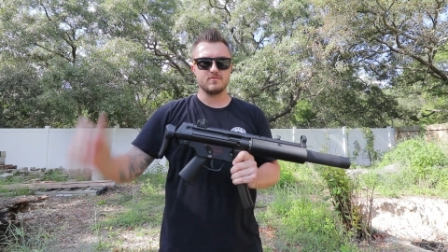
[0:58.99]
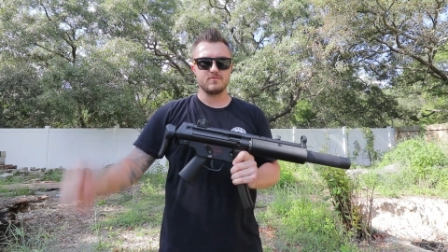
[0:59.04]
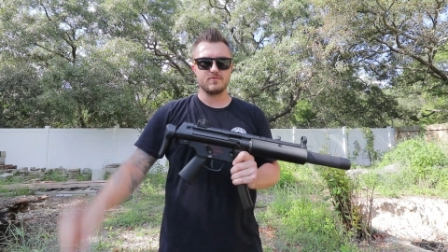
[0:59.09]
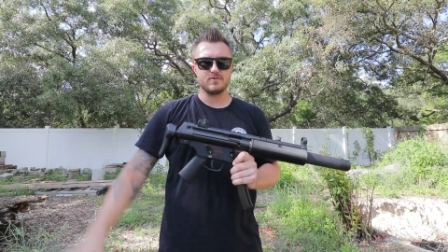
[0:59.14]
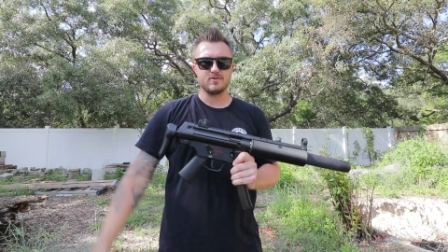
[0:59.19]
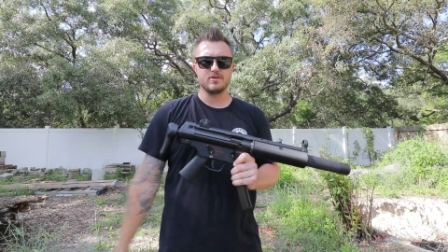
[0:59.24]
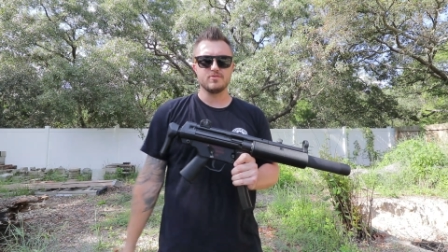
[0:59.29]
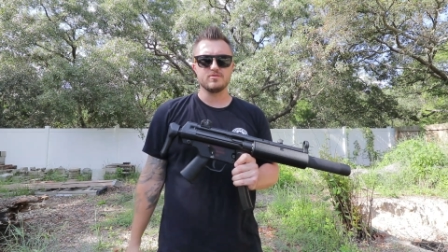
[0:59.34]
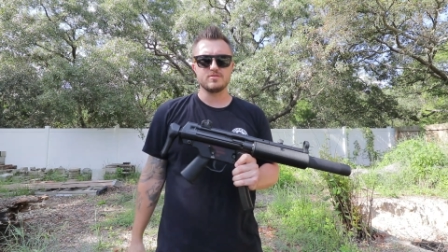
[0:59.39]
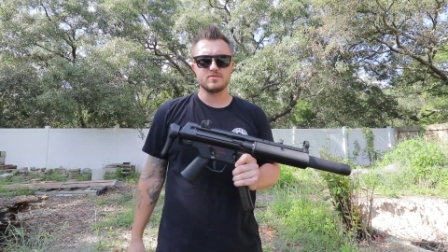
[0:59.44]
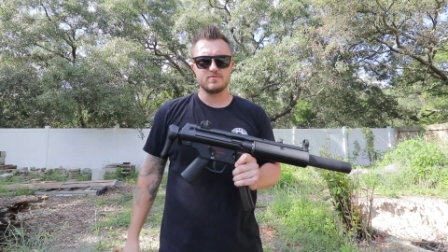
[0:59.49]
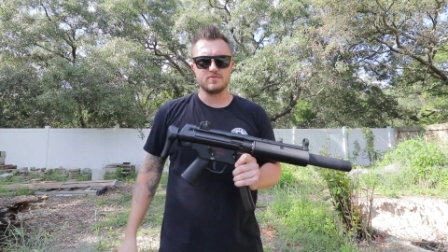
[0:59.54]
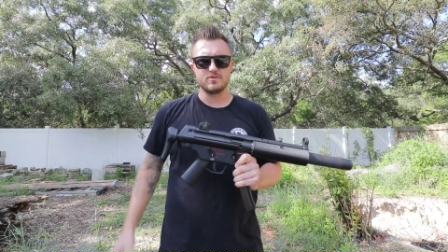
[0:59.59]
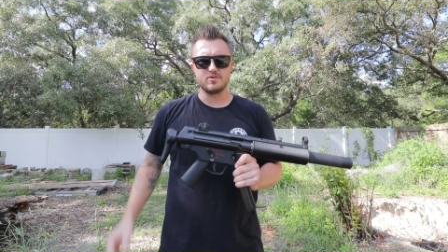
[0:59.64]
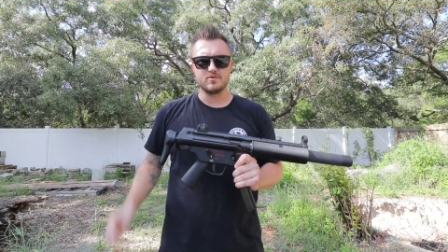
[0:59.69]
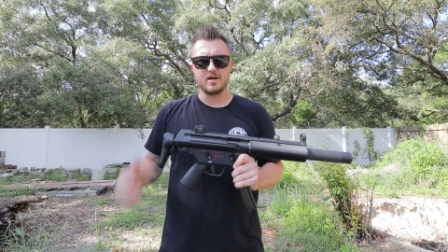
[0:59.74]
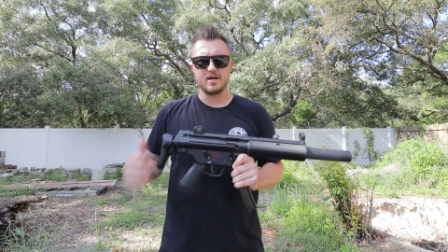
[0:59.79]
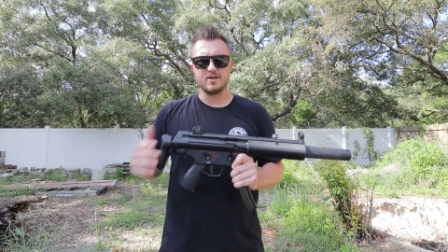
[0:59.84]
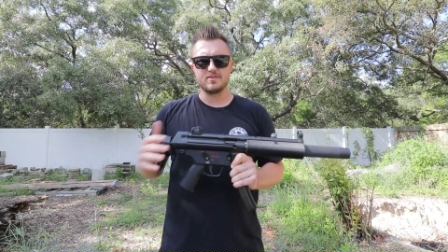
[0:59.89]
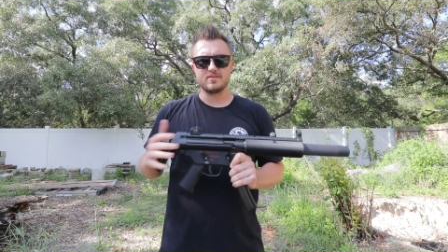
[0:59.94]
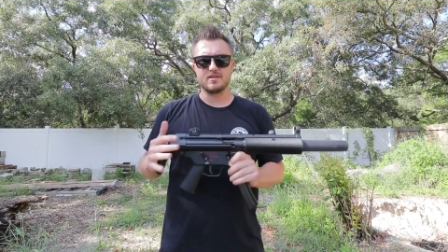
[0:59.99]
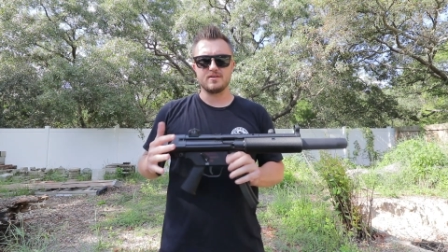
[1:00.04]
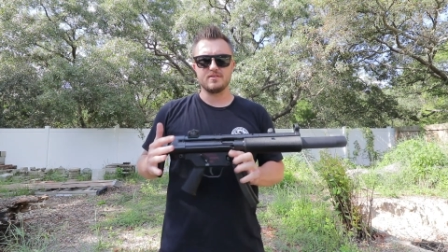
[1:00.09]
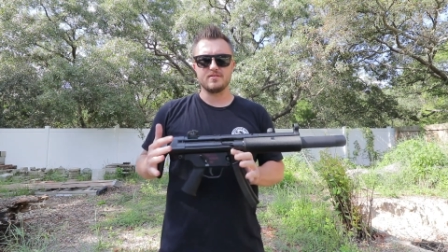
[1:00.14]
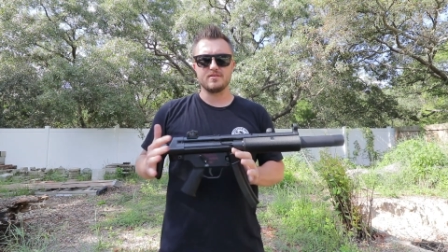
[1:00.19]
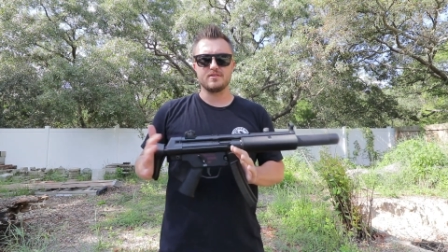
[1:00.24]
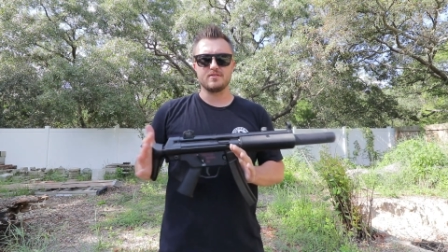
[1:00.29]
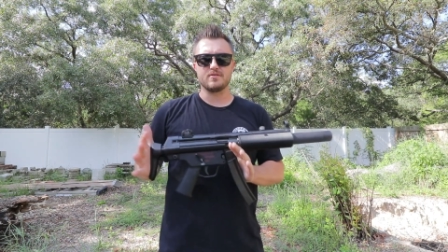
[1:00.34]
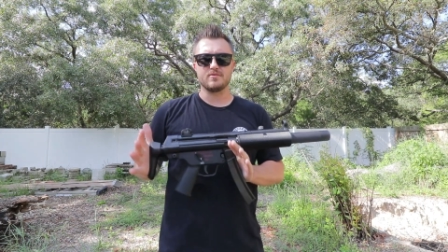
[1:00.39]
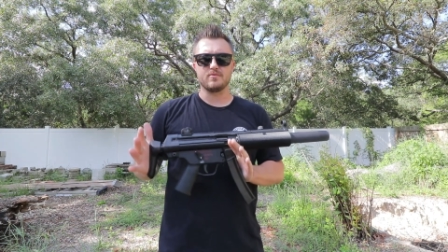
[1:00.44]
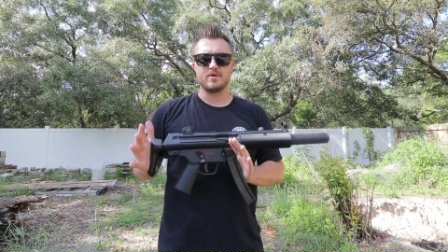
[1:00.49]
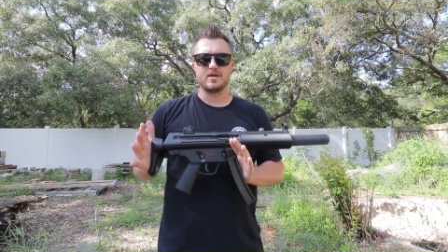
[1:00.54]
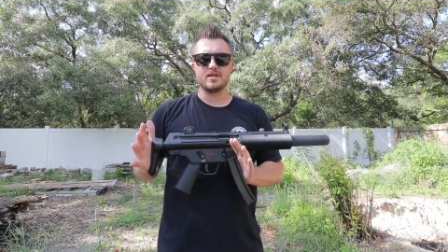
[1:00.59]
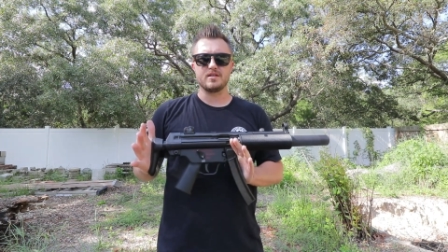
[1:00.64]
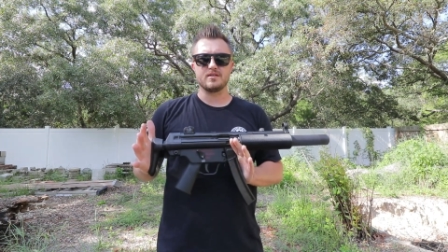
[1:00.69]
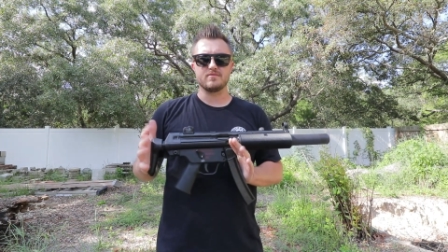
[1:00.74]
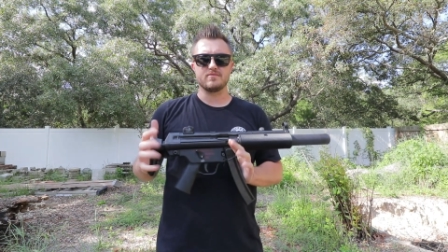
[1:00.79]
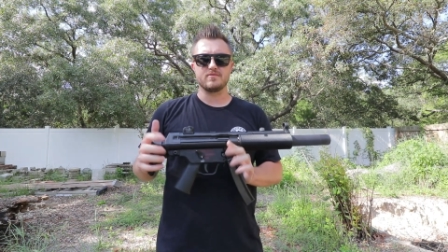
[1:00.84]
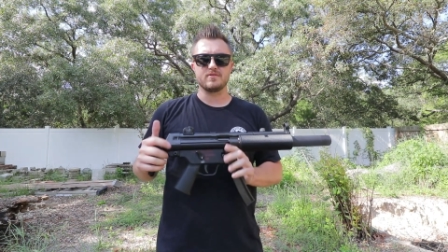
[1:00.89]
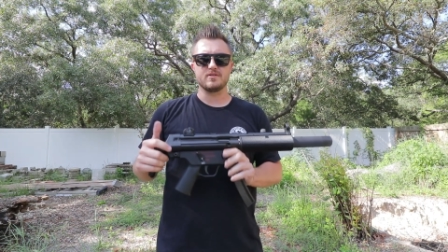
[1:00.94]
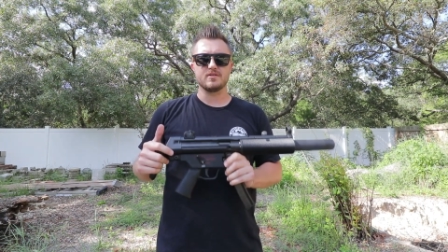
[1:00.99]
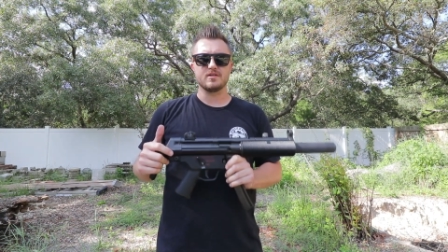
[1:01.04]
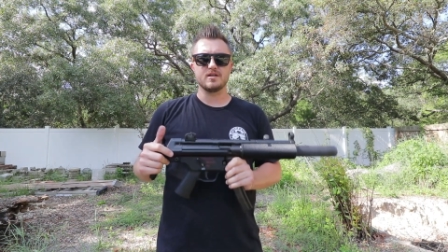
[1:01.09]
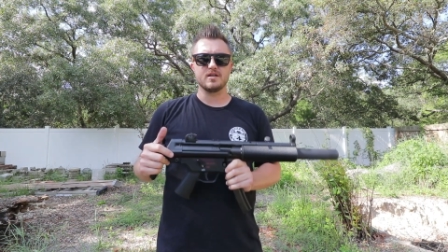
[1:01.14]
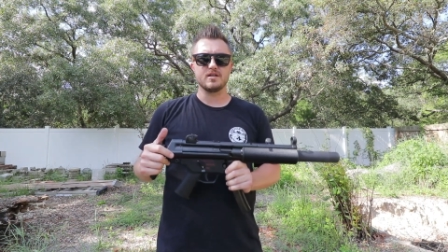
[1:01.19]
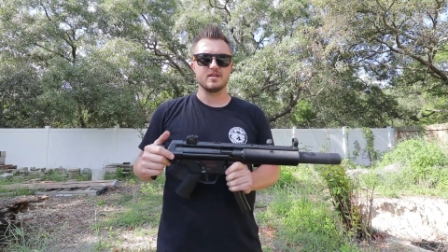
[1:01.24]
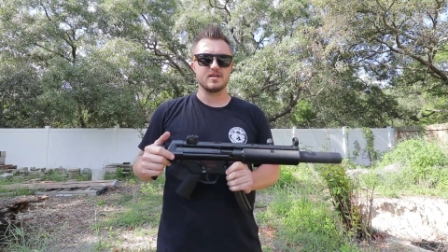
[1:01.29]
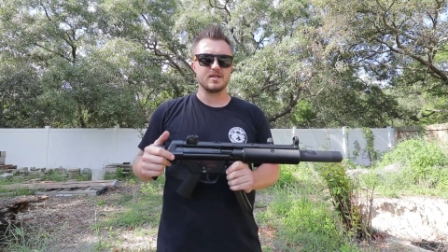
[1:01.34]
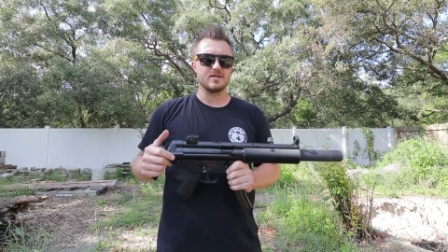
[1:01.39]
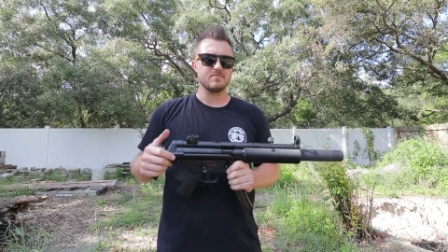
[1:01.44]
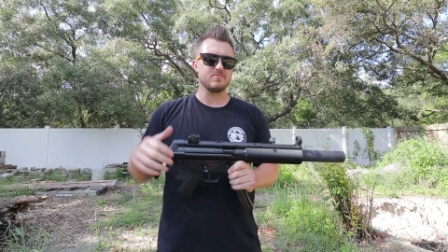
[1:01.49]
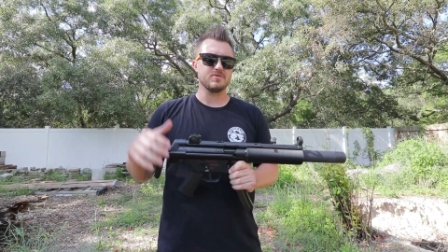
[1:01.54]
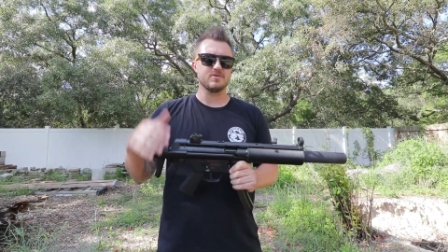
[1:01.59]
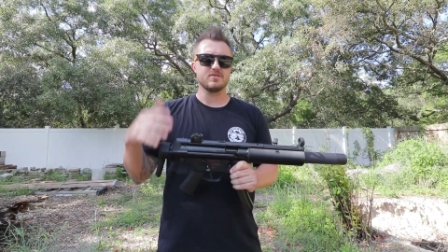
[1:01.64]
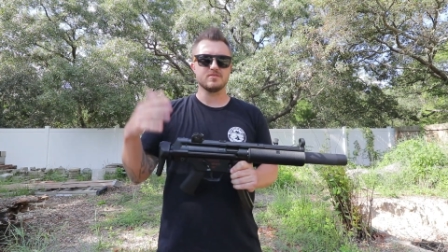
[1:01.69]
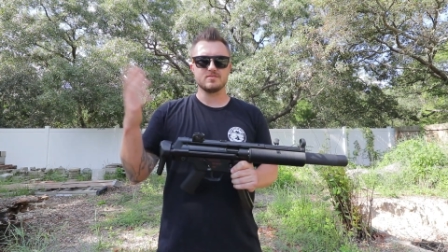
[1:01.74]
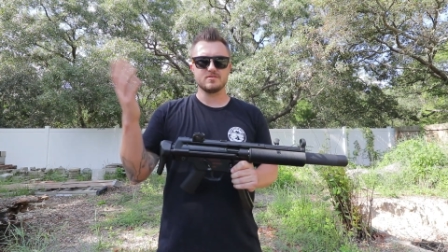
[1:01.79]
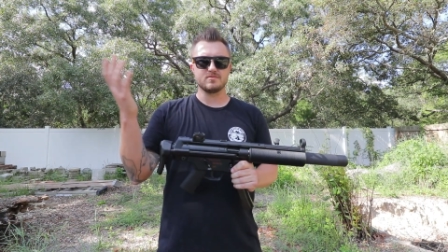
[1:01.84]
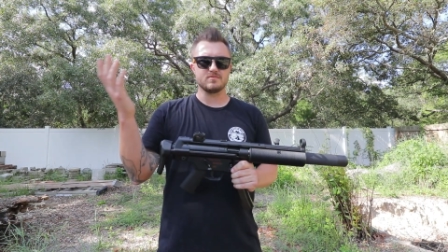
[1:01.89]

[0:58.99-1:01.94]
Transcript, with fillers: for those of you out there that are waiting for your gun to get built,